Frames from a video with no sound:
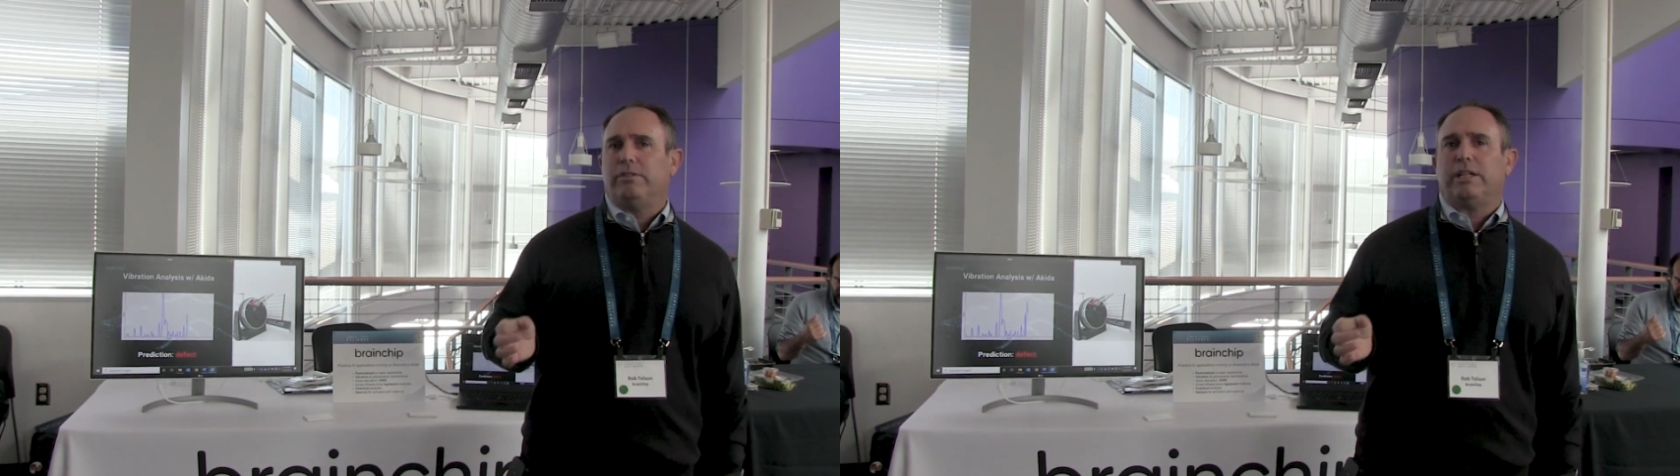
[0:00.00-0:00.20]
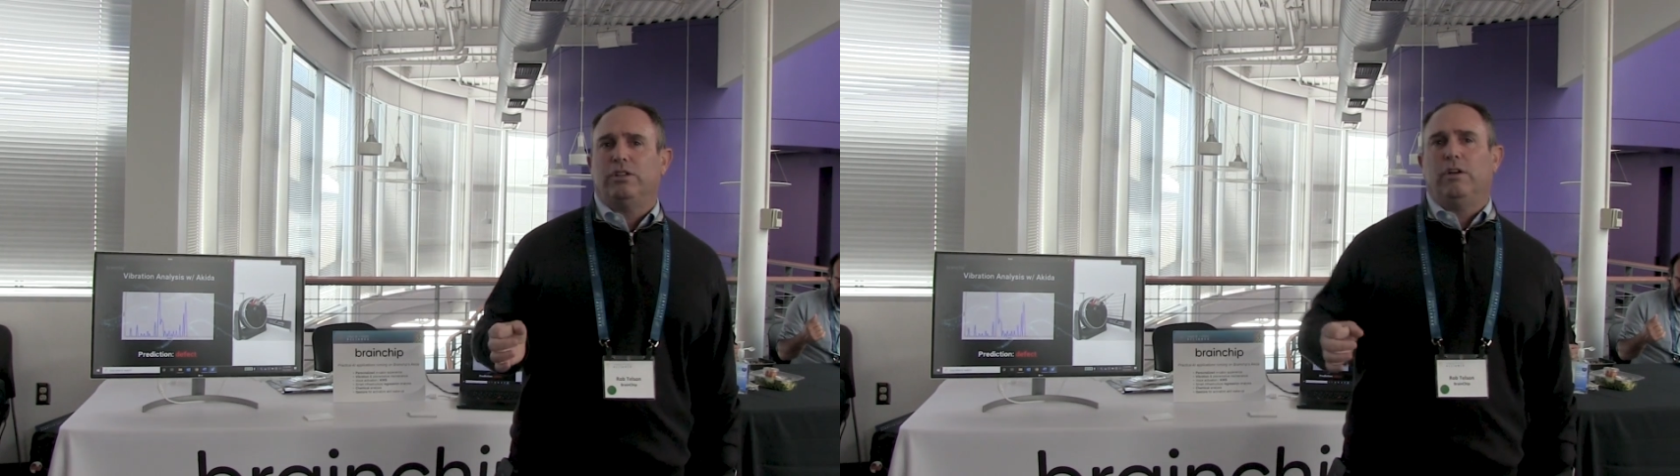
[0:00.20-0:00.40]

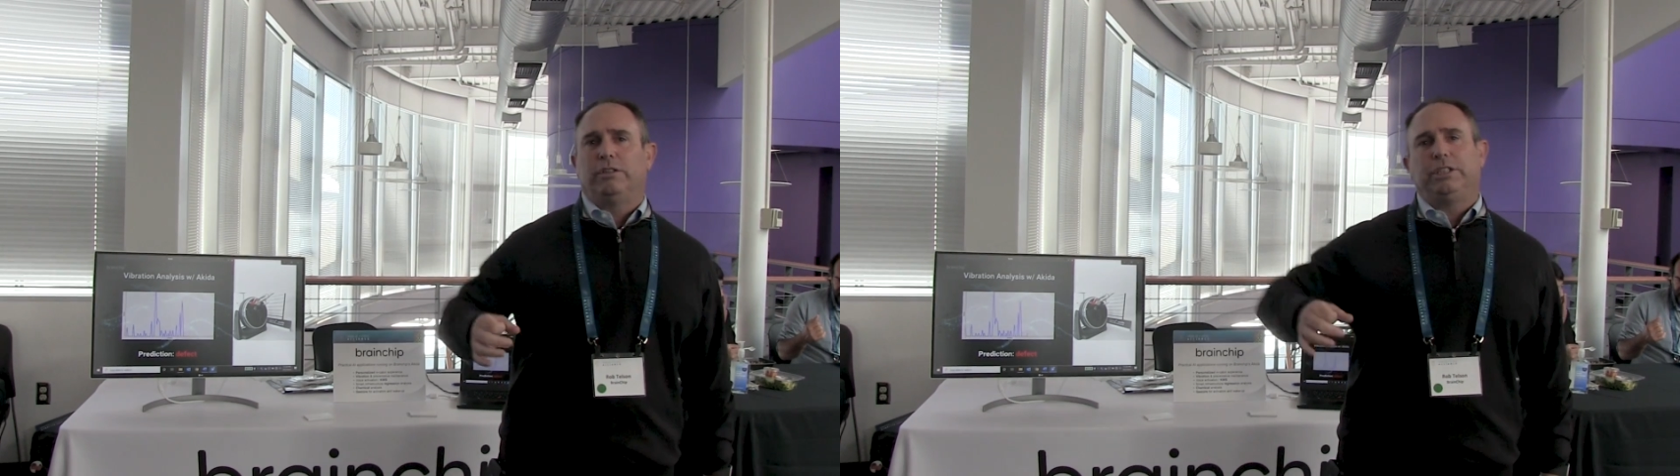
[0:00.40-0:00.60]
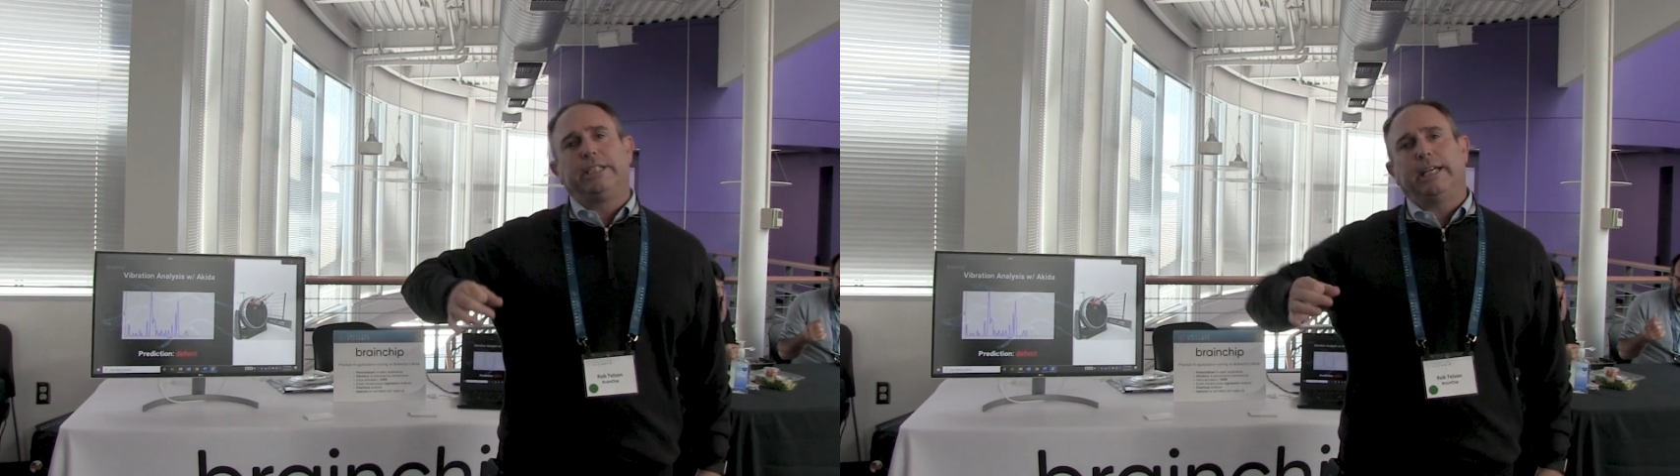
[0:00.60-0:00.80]

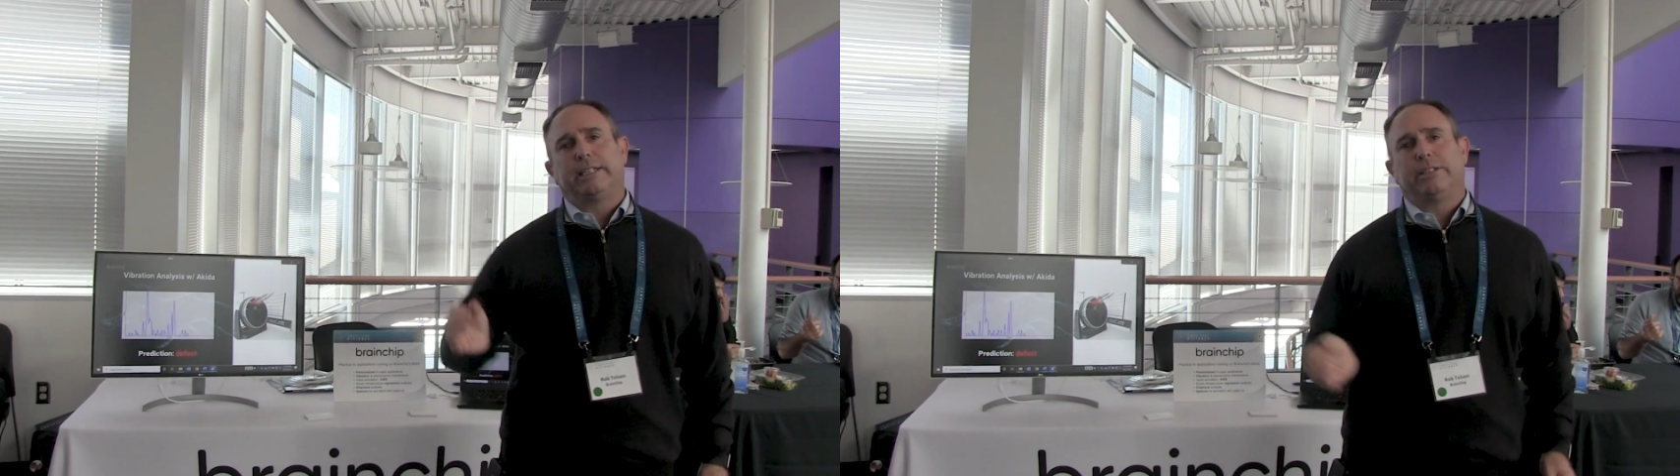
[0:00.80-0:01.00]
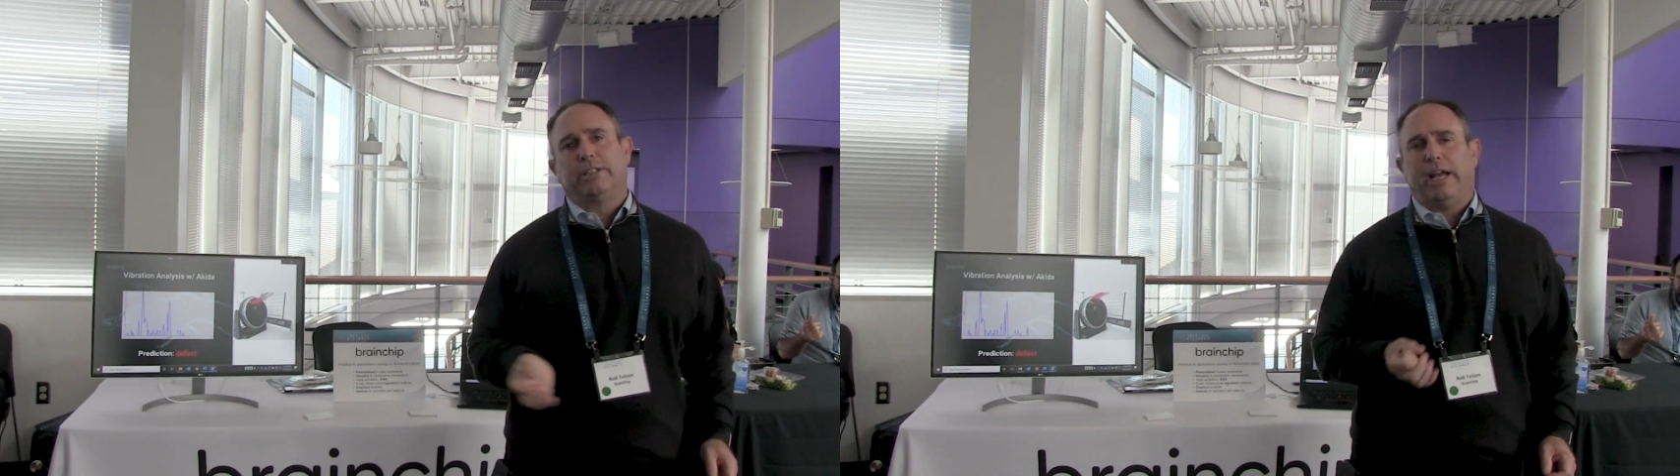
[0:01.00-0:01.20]
technology
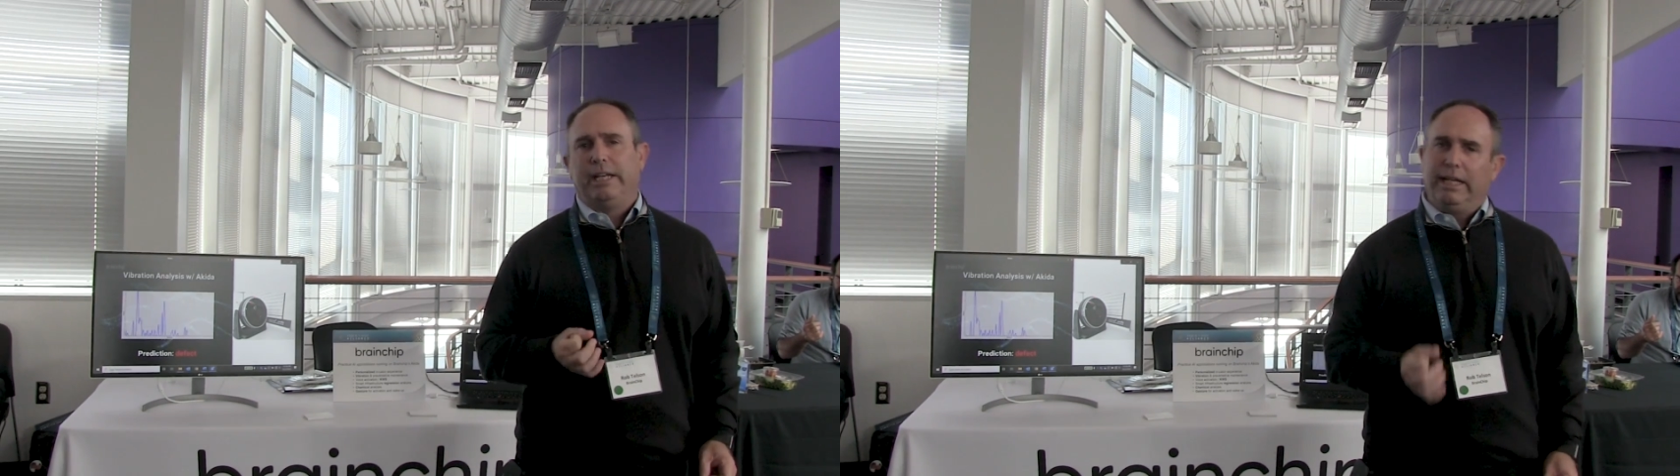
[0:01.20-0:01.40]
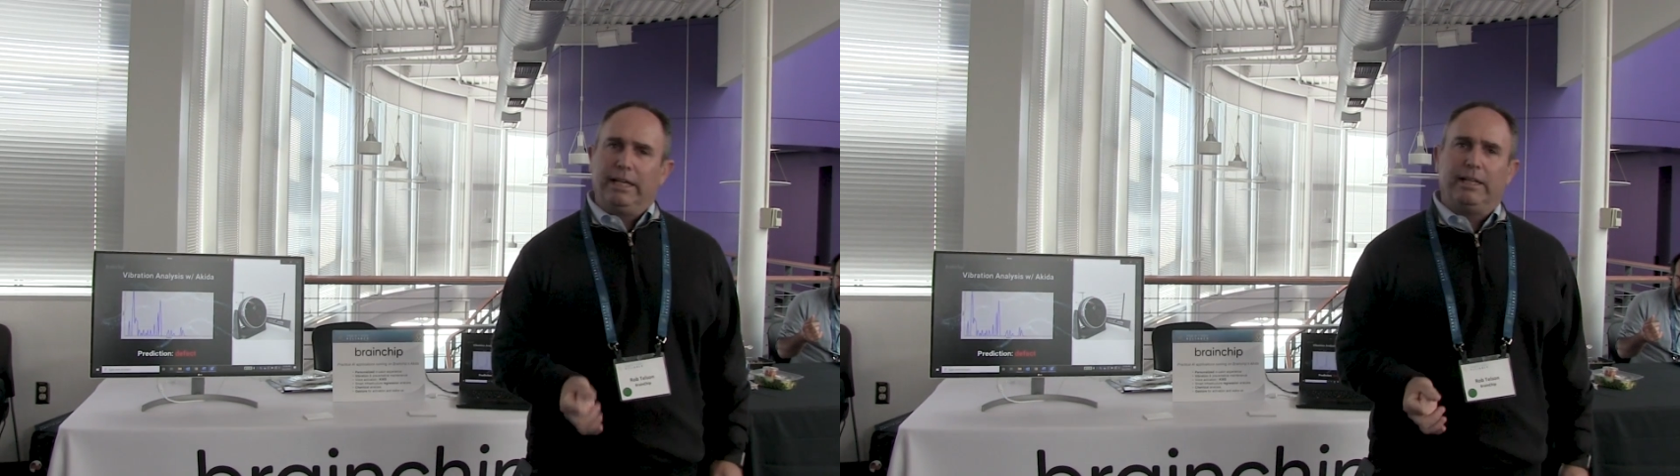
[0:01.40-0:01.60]
get
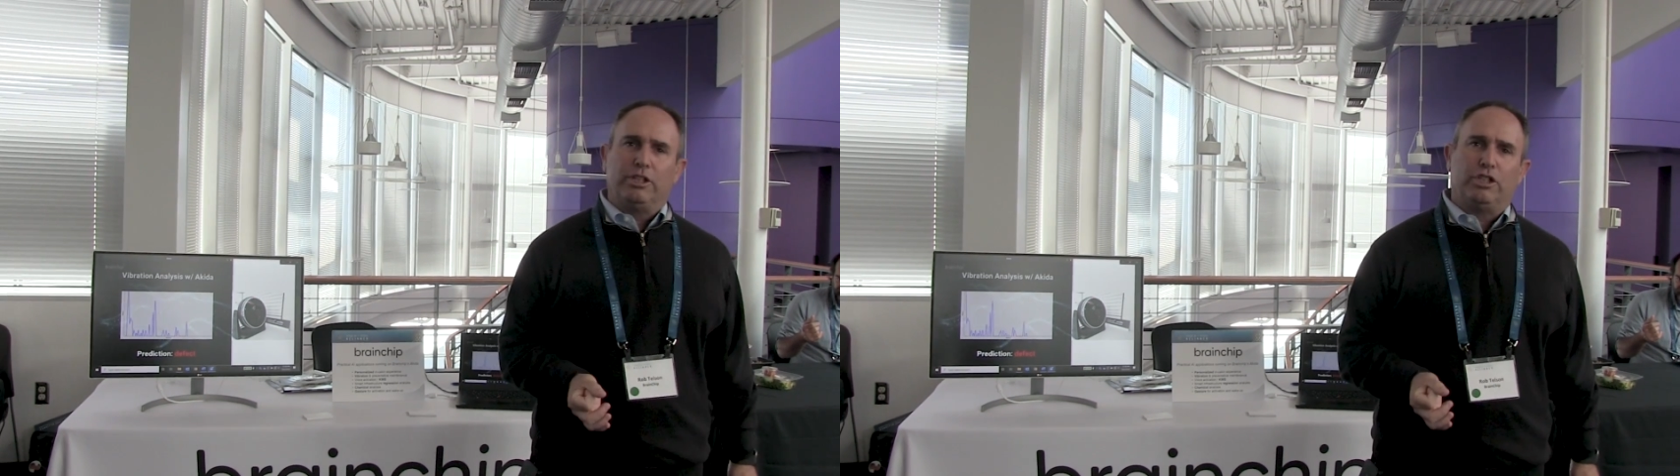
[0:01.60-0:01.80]
designed into the